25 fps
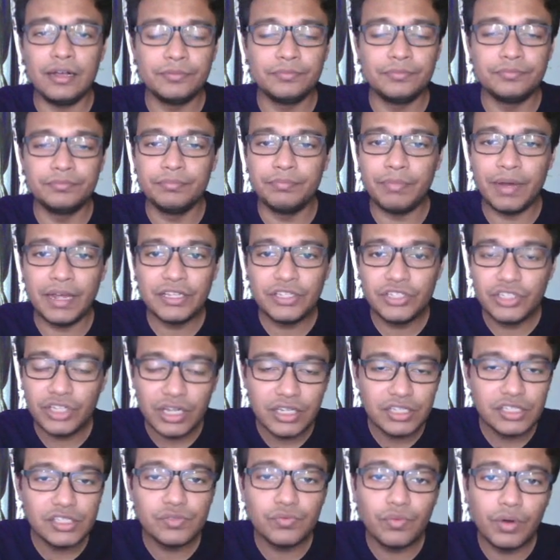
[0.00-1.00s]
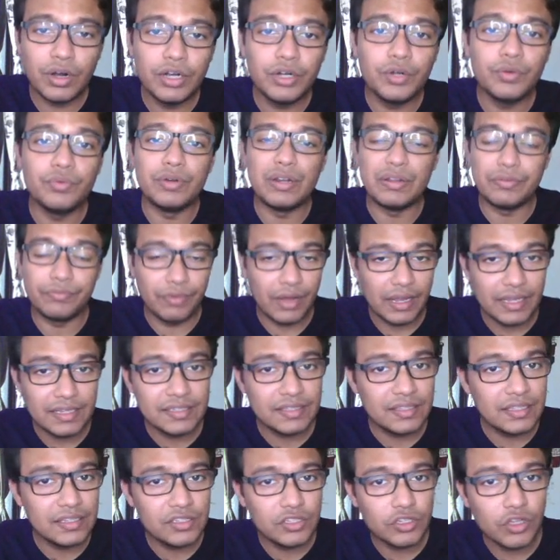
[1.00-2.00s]
by chance want to revise
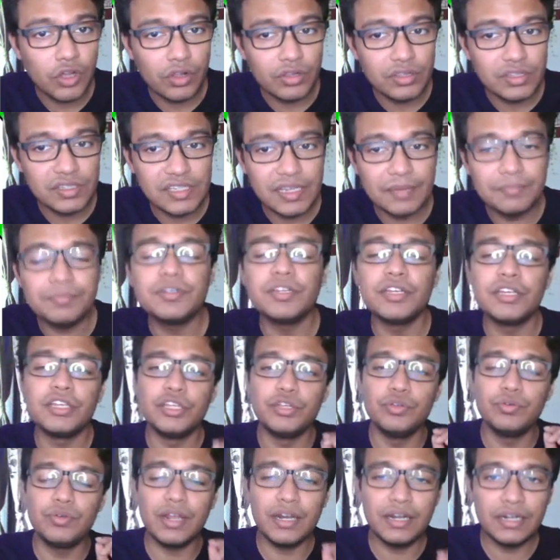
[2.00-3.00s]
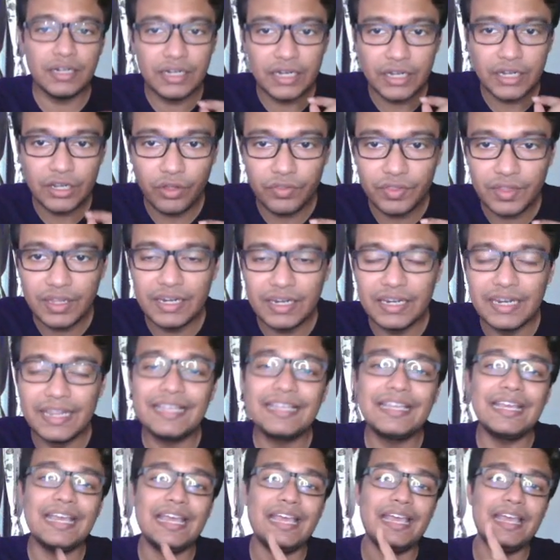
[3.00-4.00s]
this concept, you can click on the
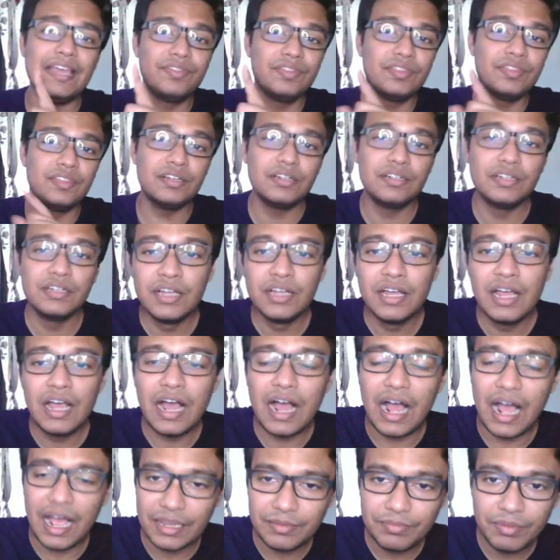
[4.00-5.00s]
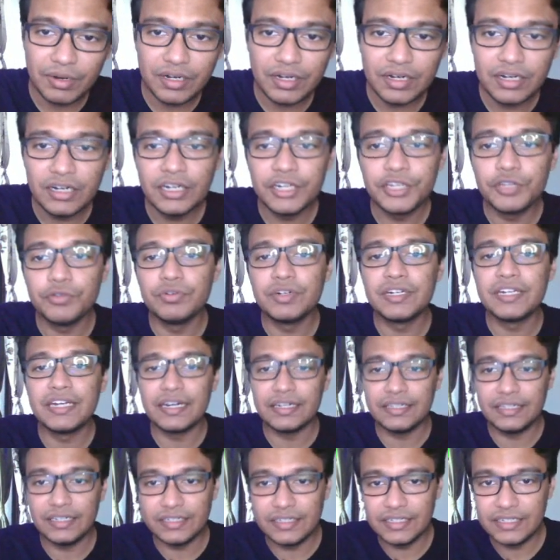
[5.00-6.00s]
link in the I button. You would
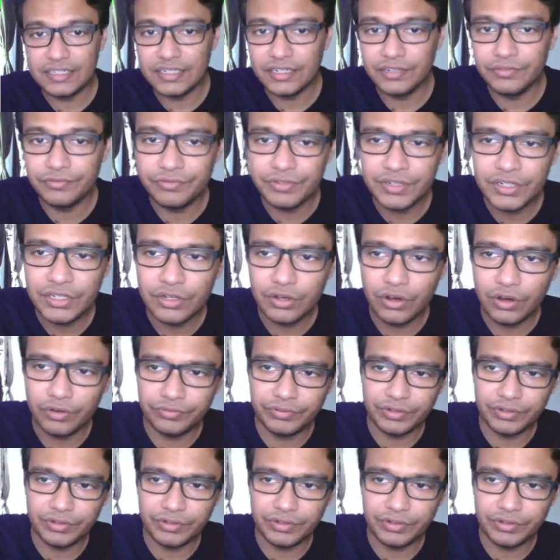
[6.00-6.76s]
get the detailed video of